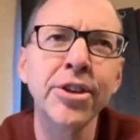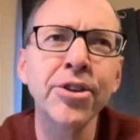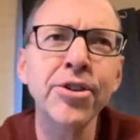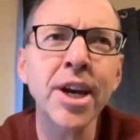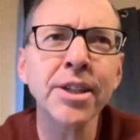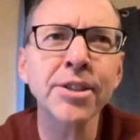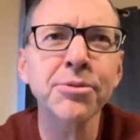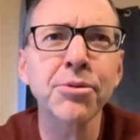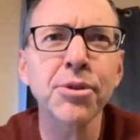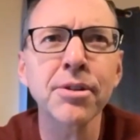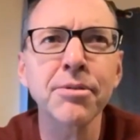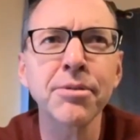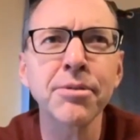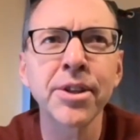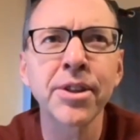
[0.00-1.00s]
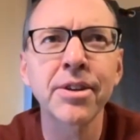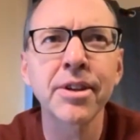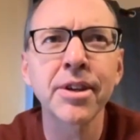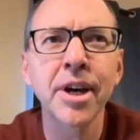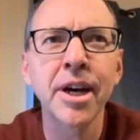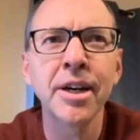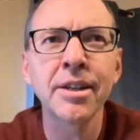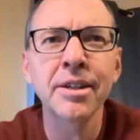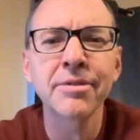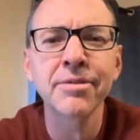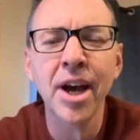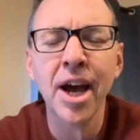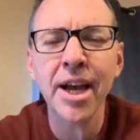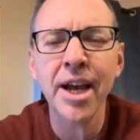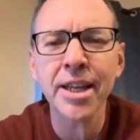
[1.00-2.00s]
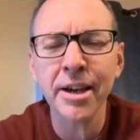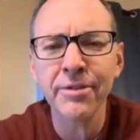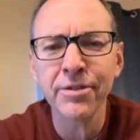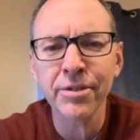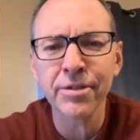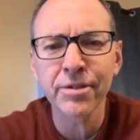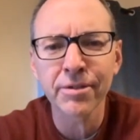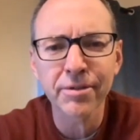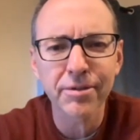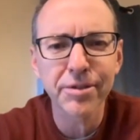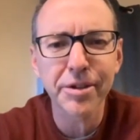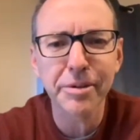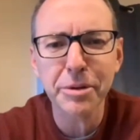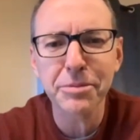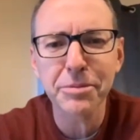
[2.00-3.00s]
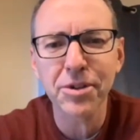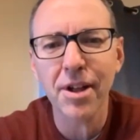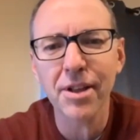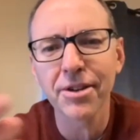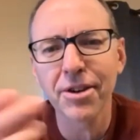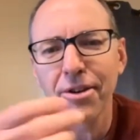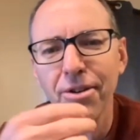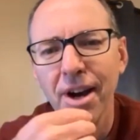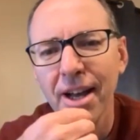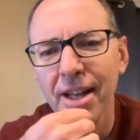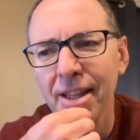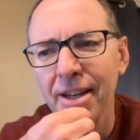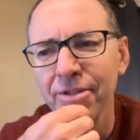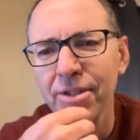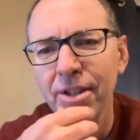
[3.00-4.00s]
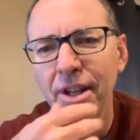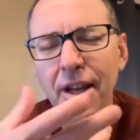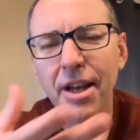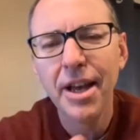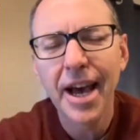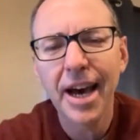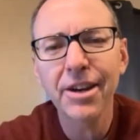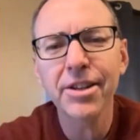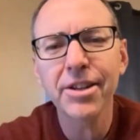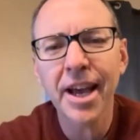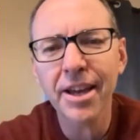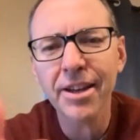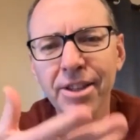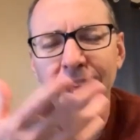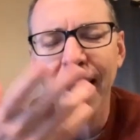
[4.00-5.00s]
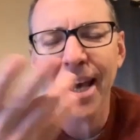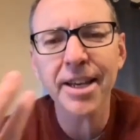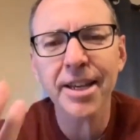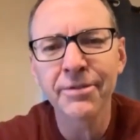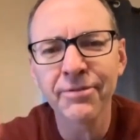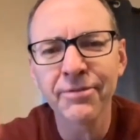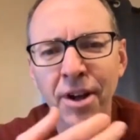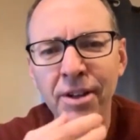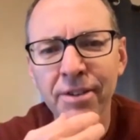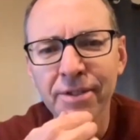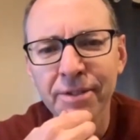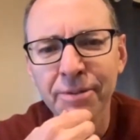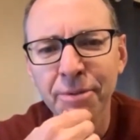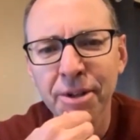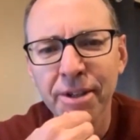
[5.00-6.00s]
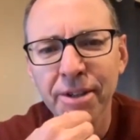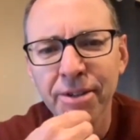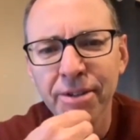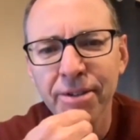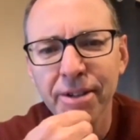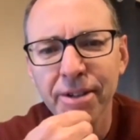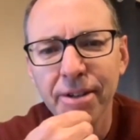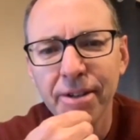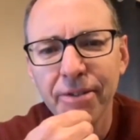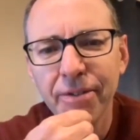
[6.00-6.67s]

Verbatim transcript: you guys work with uh, high level, or some people call it Go High Level. How did how did that get involved in what you're doing?